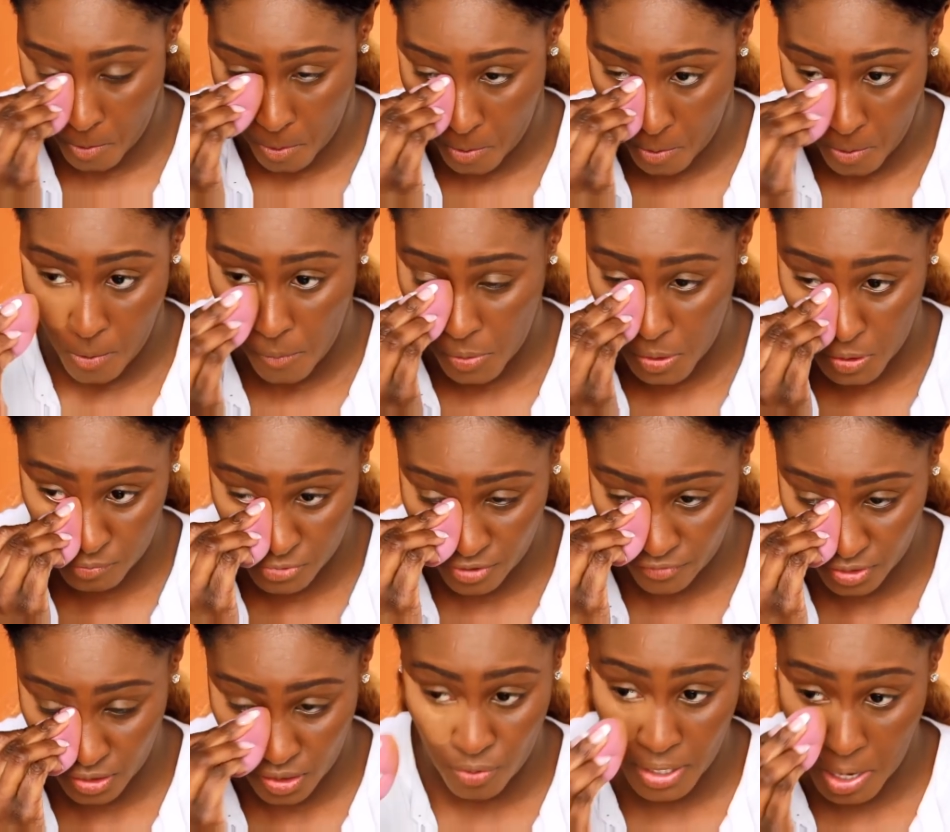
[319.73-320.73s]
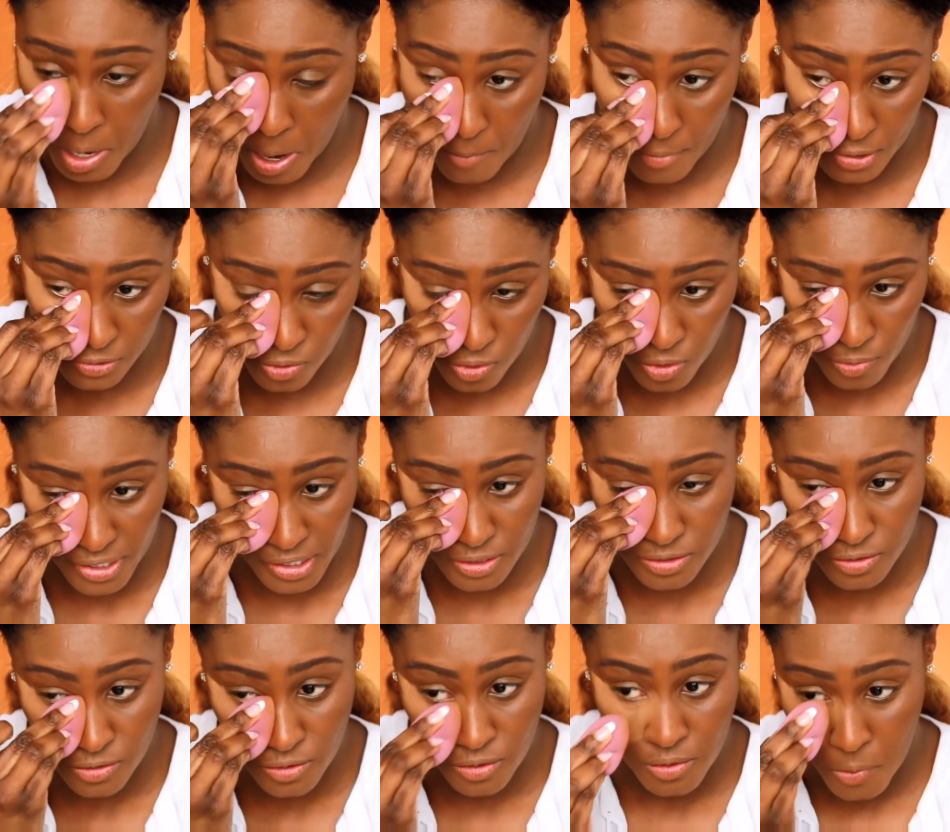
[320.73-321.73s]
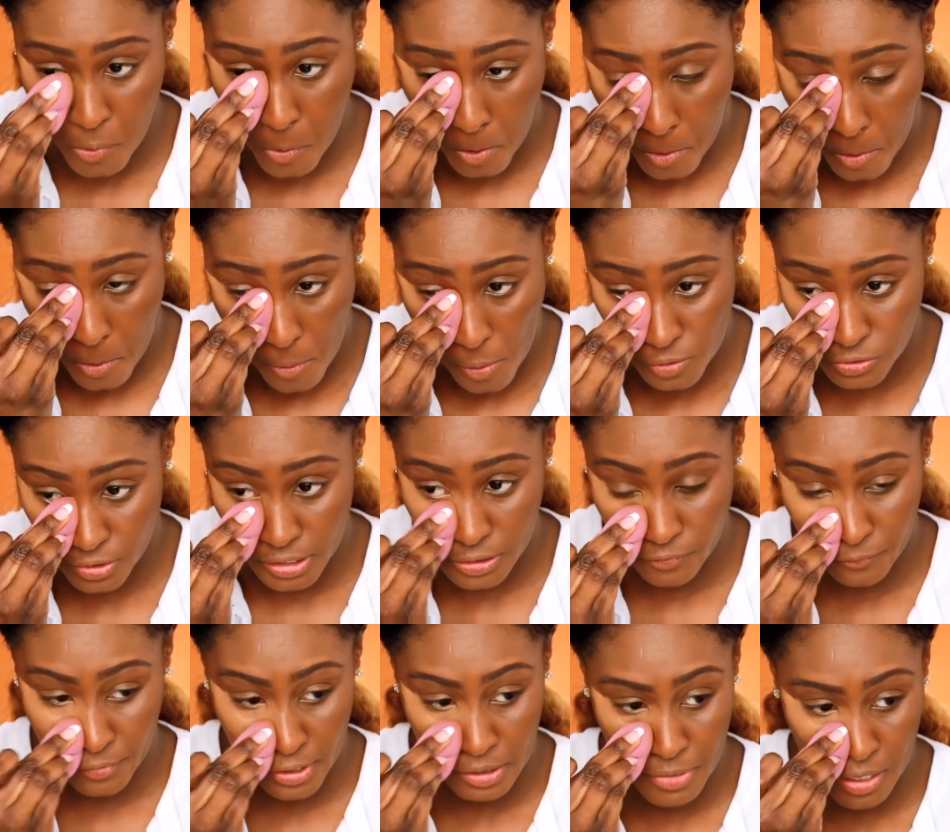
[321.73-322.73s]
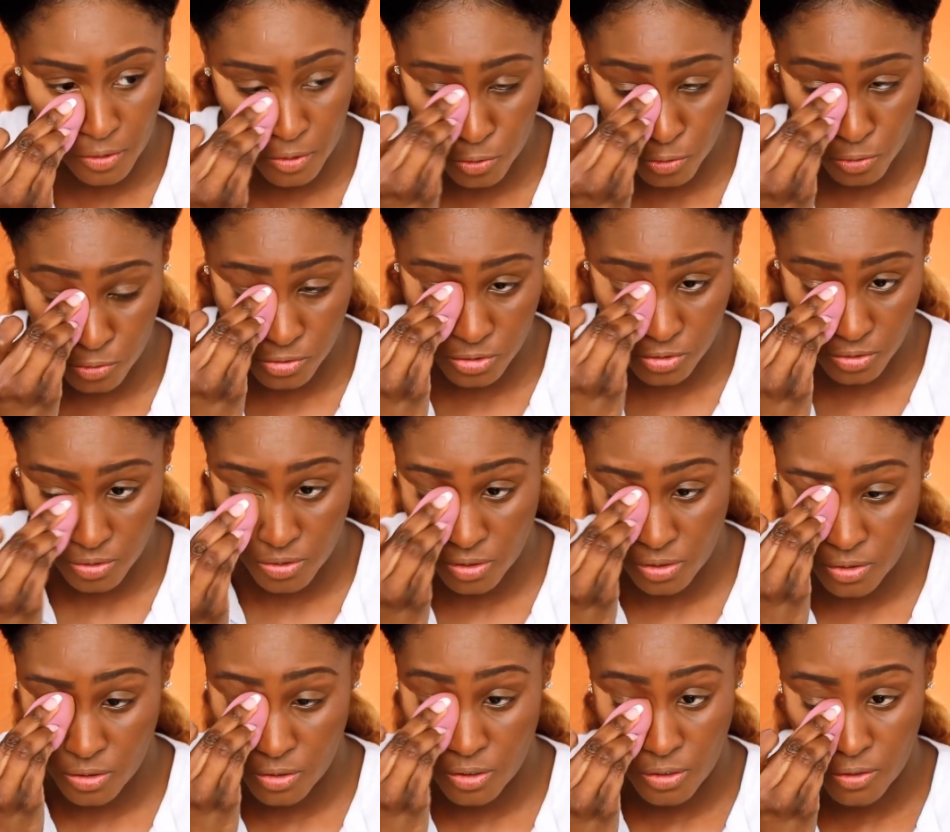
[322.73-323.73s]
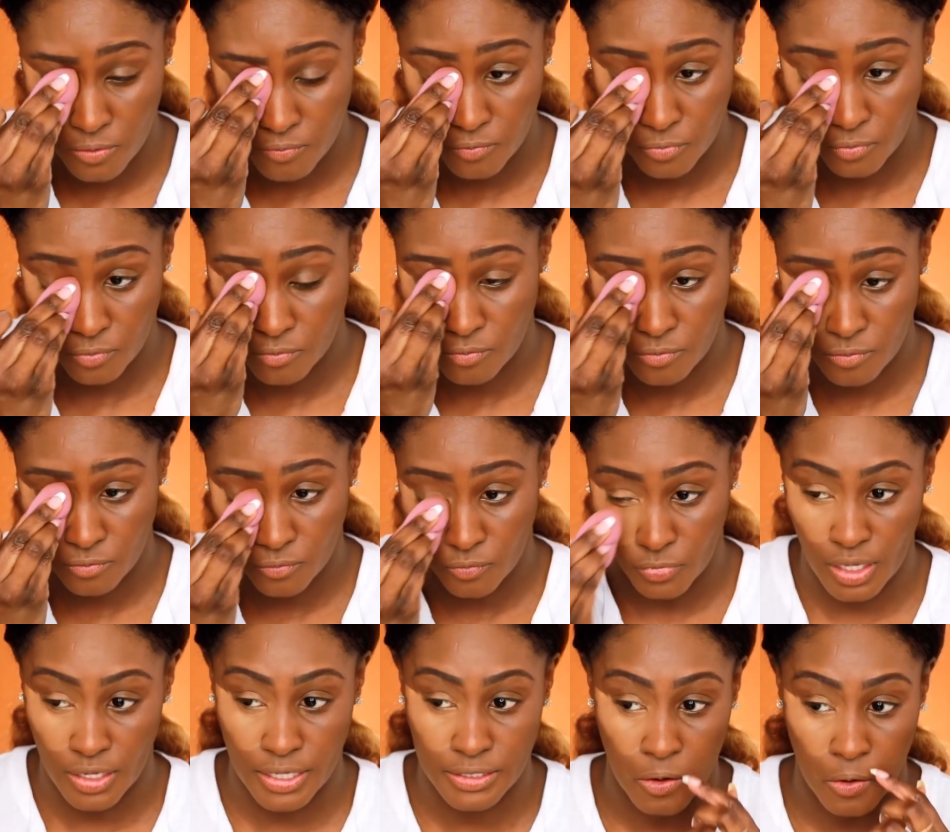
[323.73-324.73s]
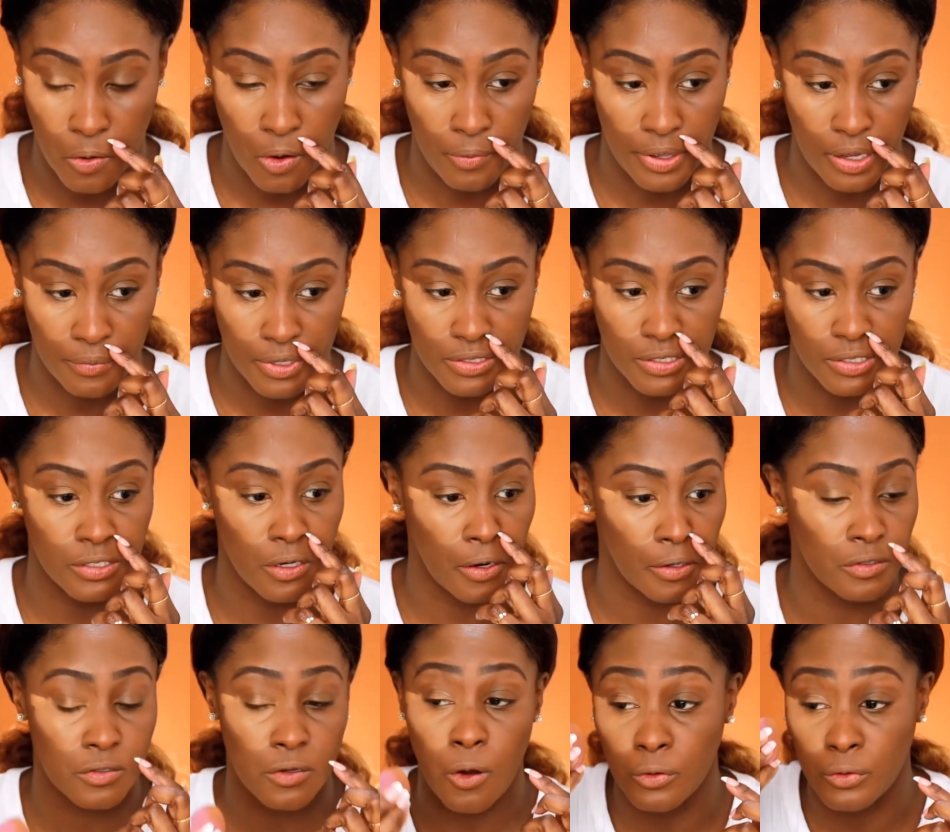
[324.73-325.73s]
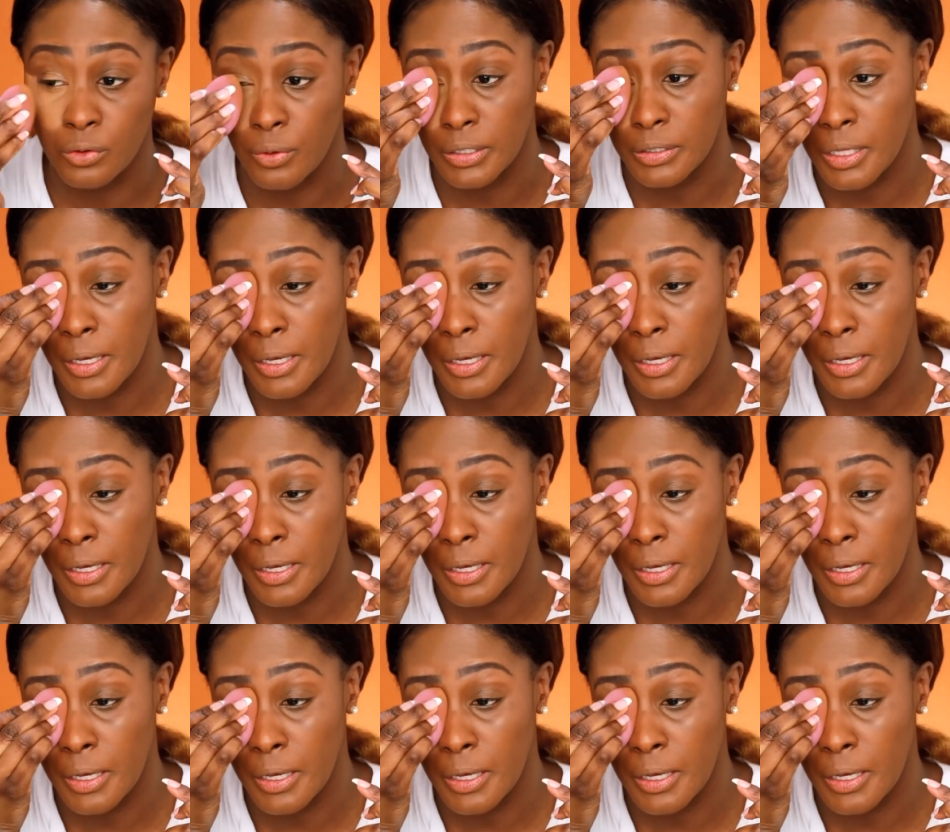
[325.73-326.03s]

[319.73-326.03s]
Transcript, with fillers: However, if you need more of a fuller coverage, in my opinion, you need to let it sit.